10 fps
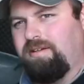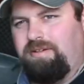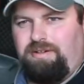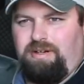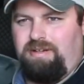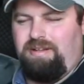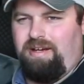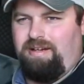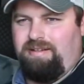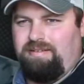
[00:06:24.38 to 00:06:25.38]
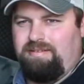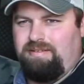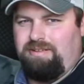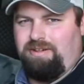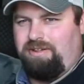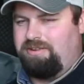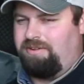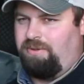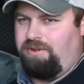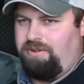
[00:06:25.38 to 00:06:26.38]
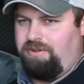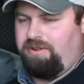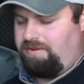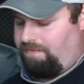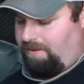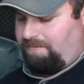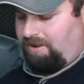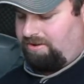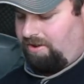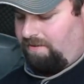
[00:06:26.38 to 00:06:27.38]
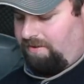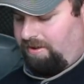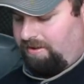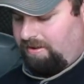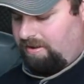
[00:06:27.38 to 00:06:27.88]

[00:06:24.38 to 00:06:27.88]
you're all done. You just flip this over